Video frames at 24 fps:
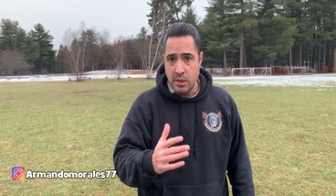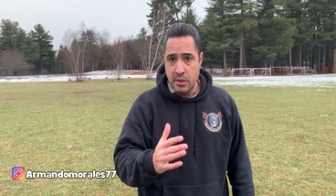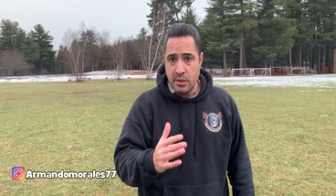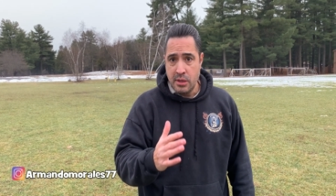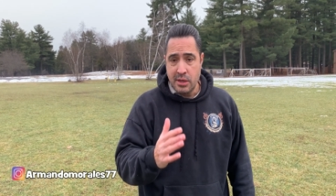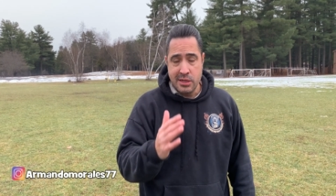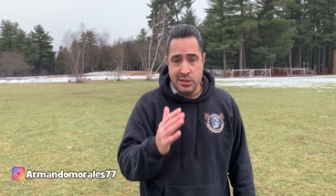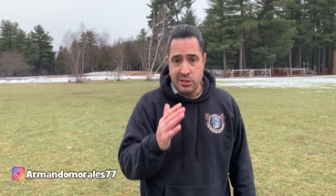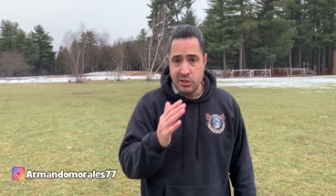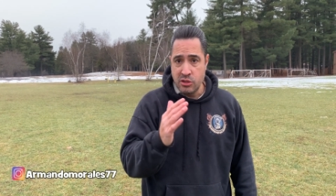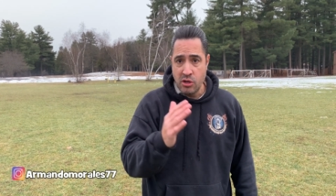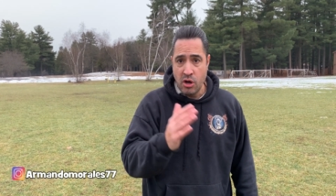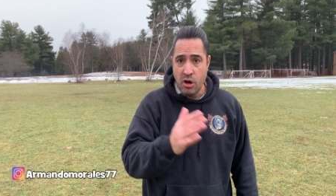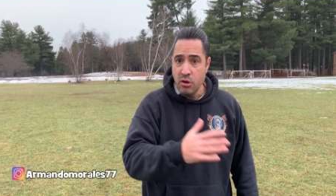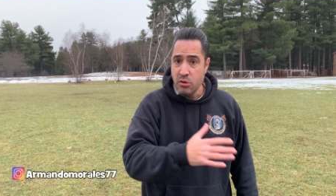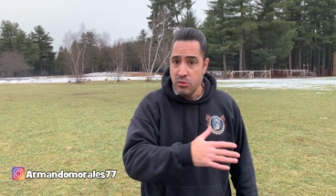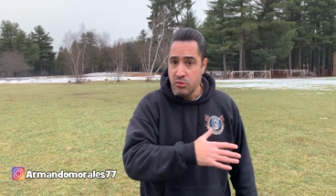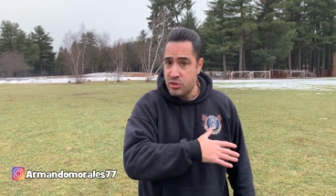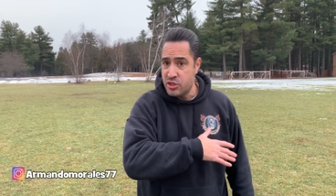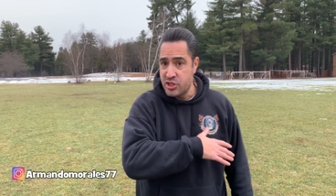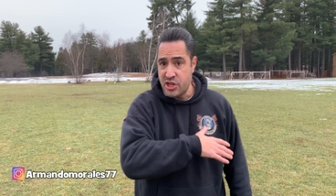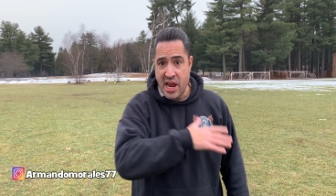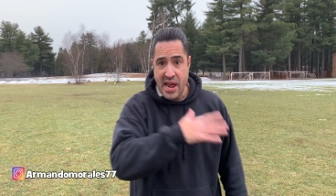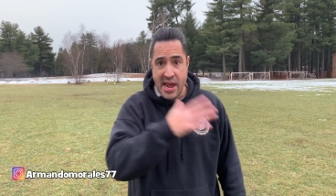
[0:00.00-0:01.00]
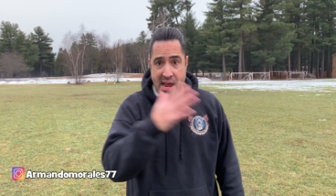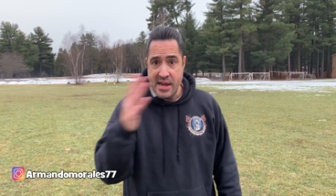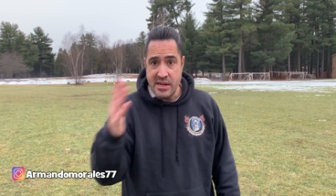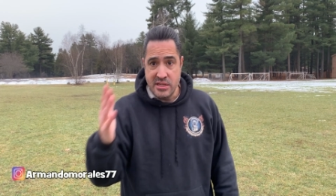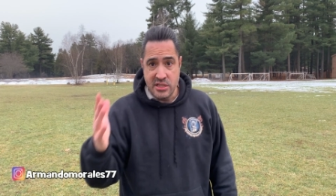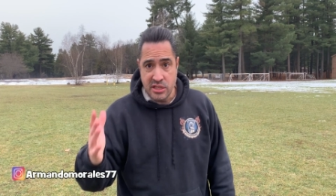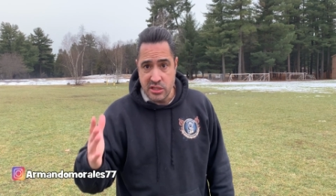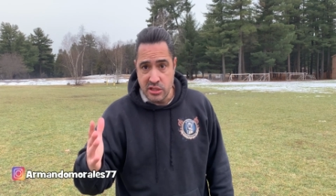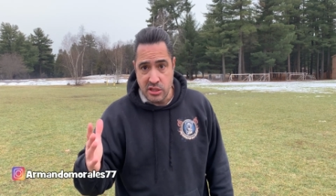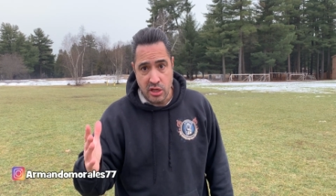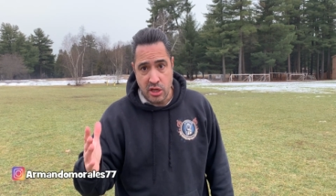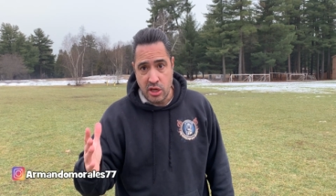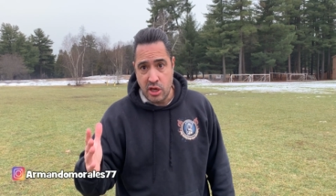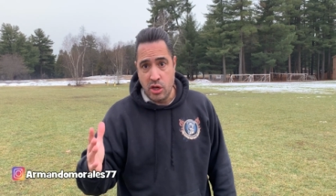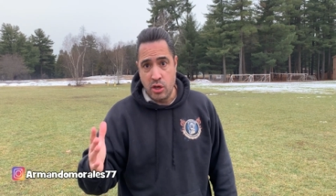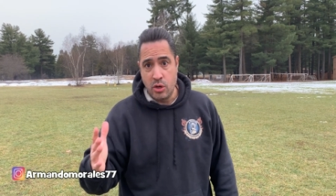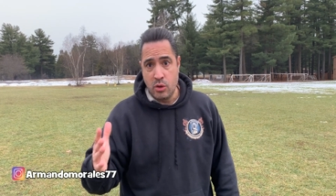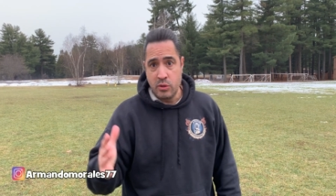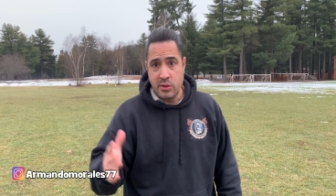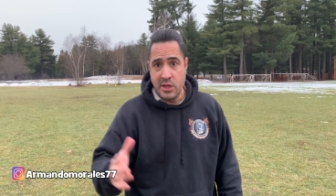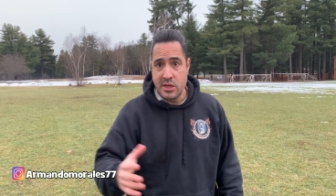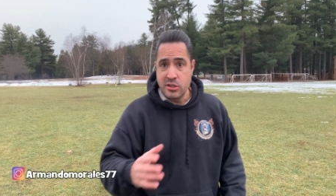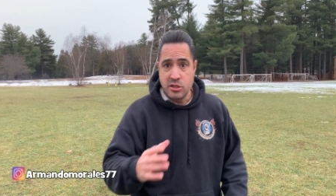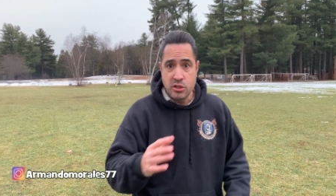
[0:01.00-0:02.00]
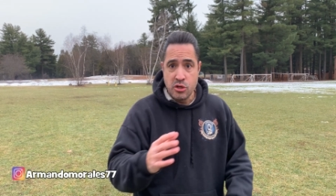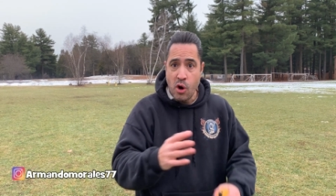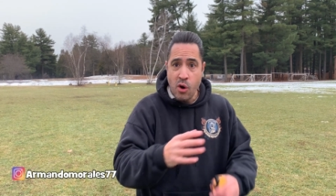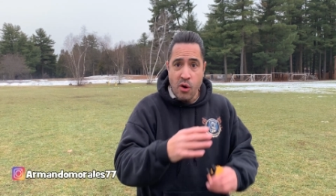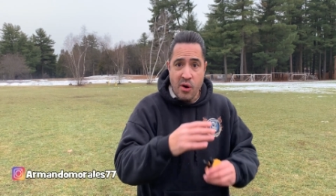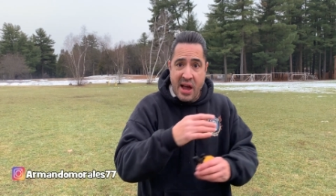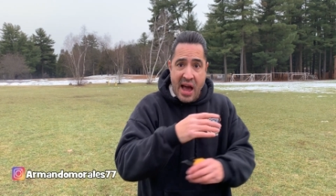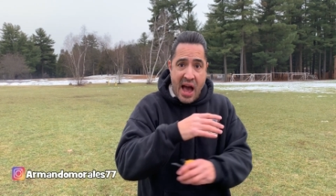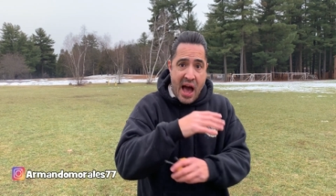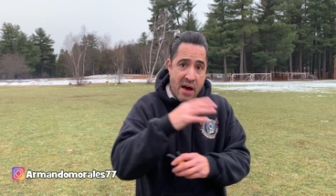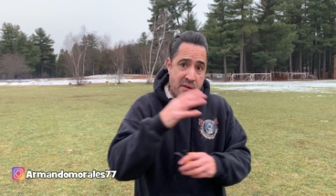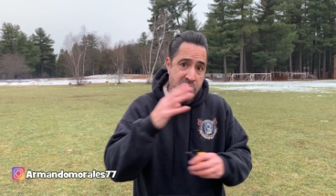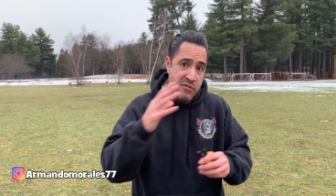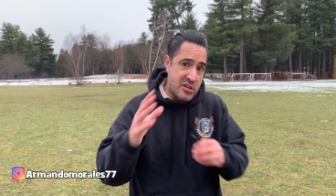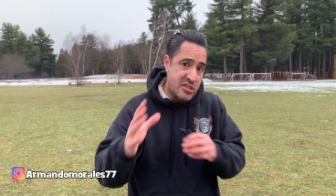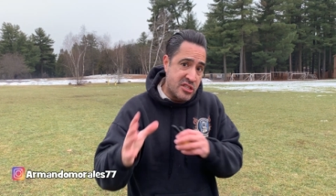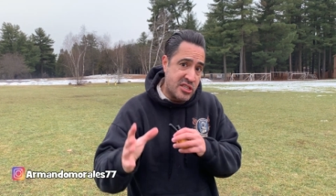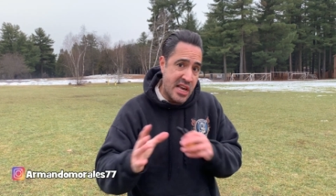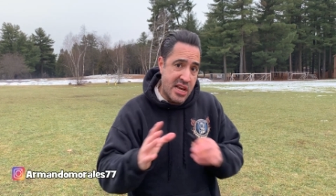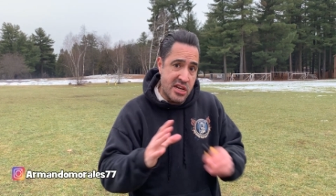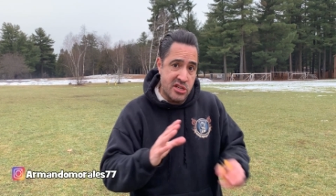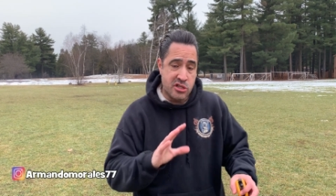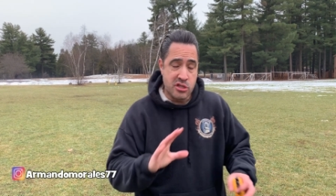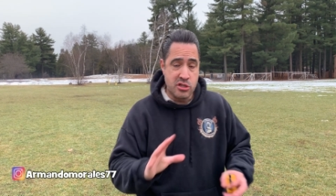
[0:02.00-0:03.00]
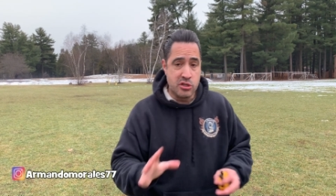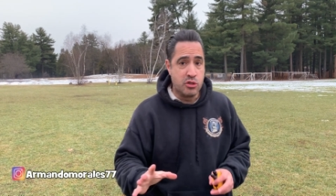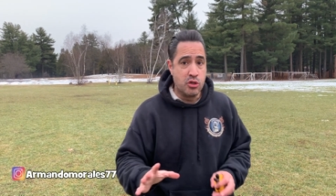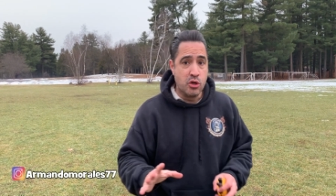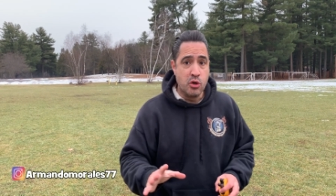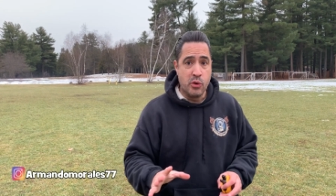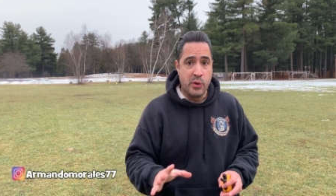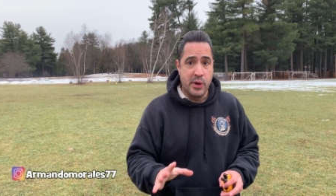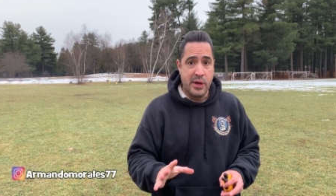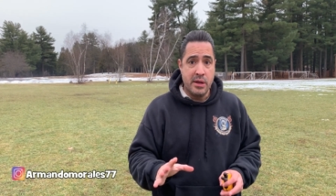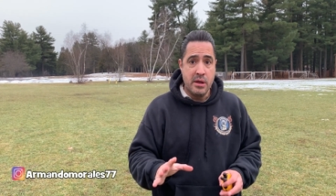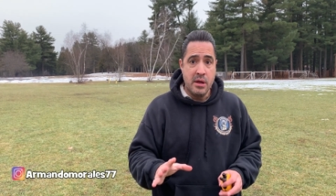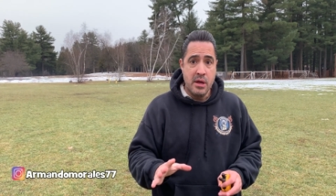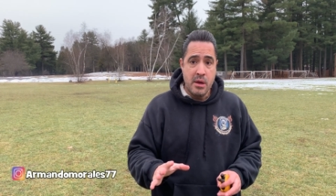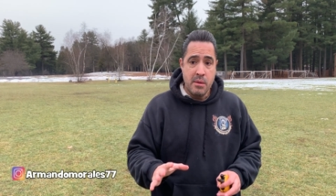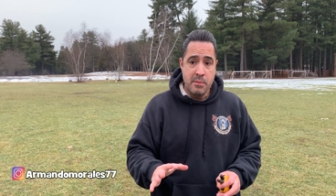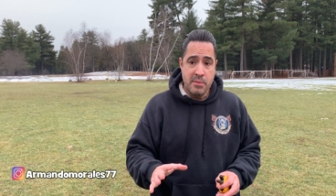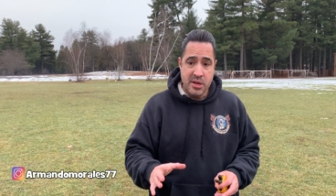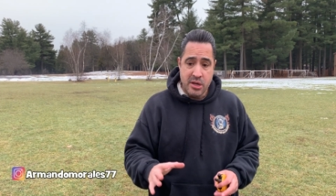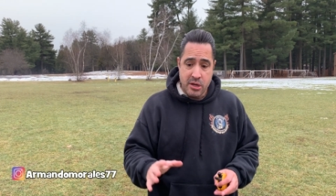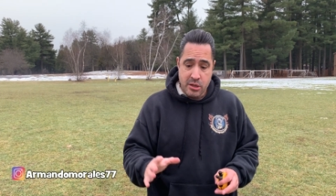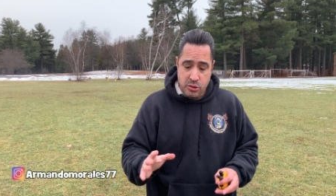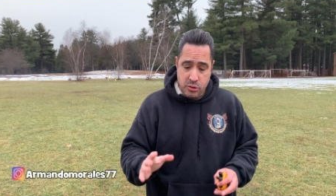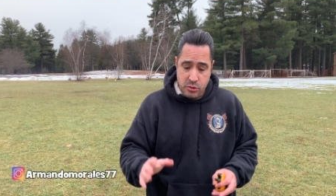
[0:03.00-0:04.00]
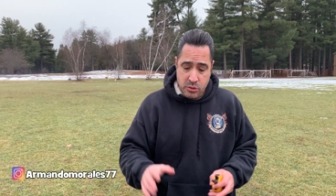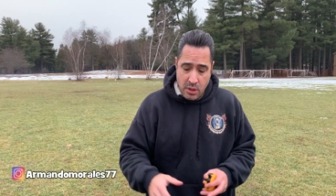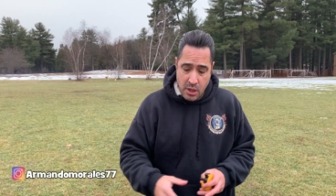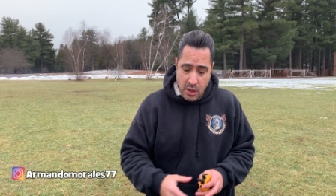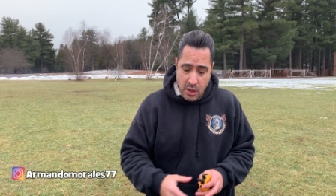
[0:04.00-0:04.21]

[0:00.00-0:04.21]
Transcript: There's no change in the cue. There's no conversation to it, because